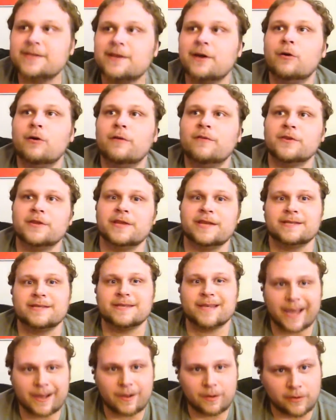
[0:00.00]
Let's go over the
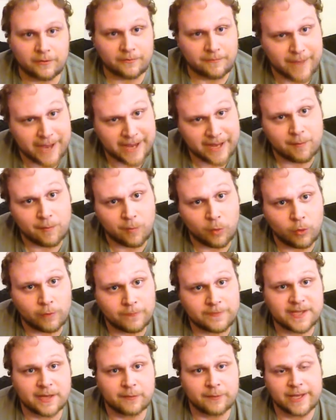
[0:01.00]
cycle of
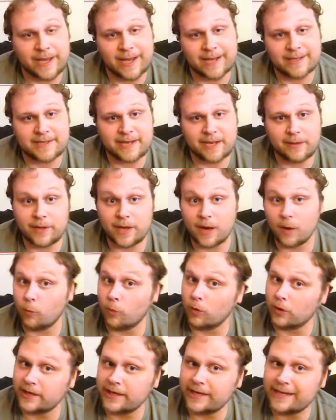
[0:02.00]
Megamorphs that we got today. We got
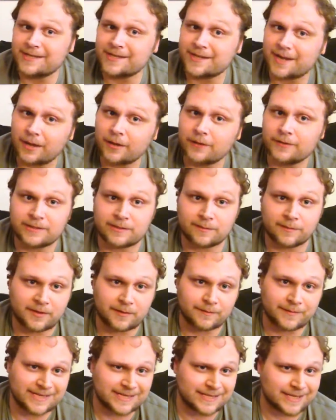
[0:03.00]
one in each color, some of
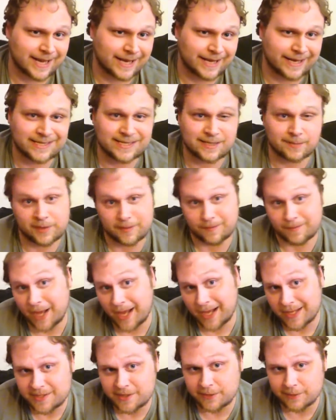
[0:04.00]
them exciting, some of them
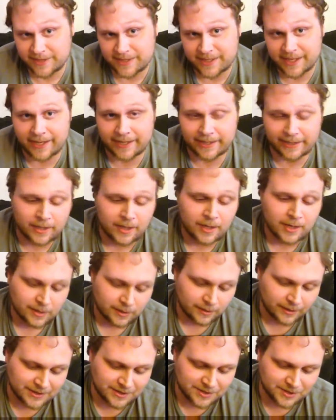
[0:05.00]
not so exciting.
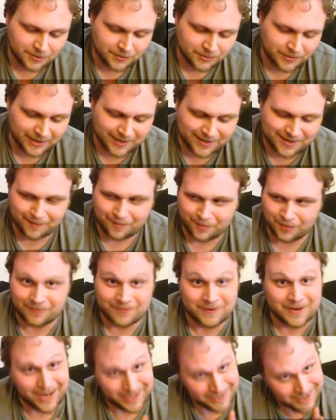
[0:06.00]
Let's do the couple
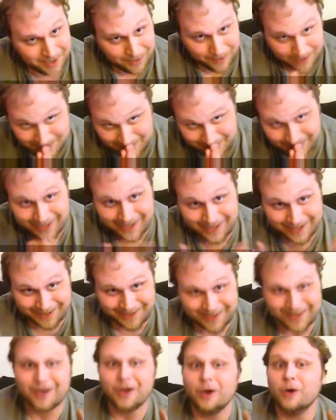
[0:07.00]
of not so
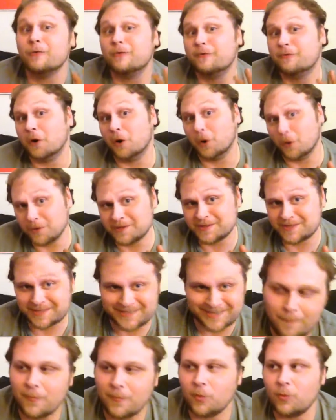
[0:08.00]
exciting first.
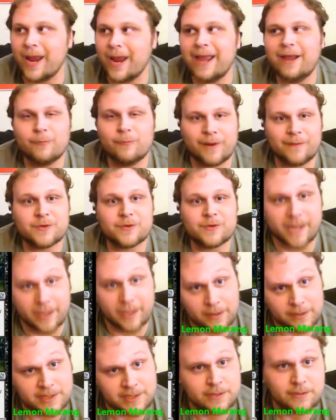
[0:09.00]
Meringue
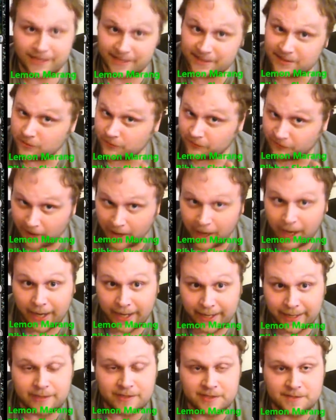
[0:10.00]
Skeleton is
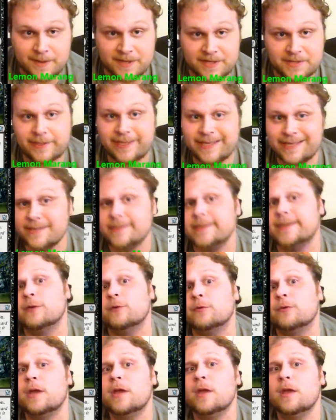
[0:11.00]
fine, especially in
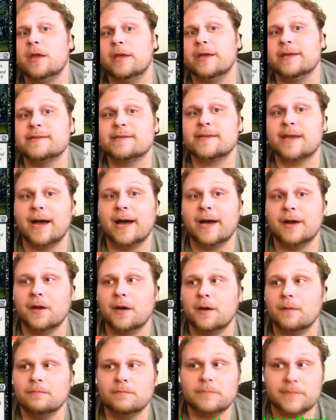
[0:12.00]
sealed. It's got
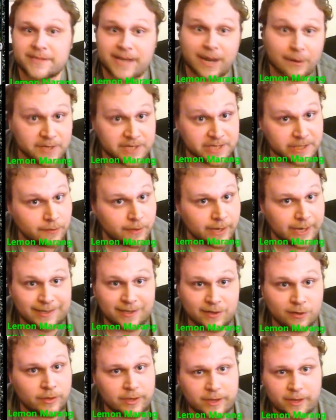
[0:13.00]
regenerate,
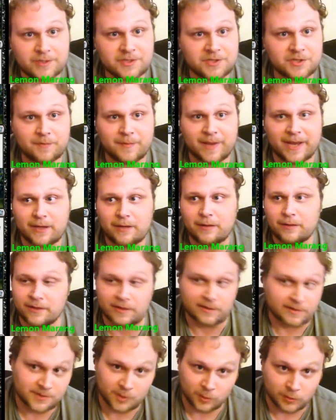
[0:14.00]
and it only costs 2 mana,
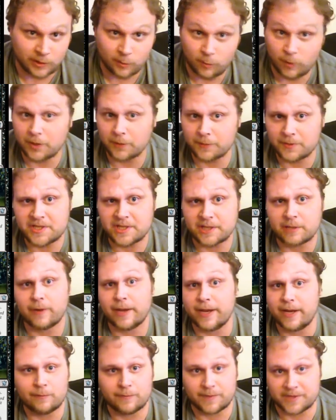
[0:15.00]
and it's only 1 to
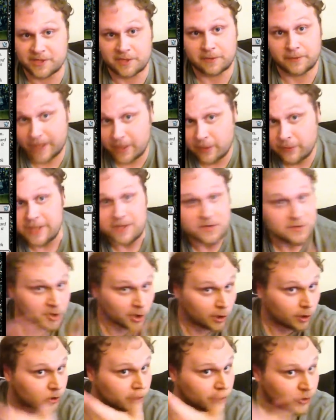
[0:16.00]
regenerate it. Regenerating
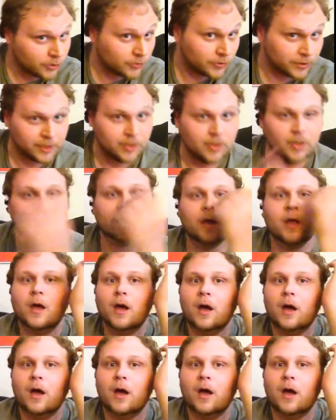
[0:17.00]
creatures are good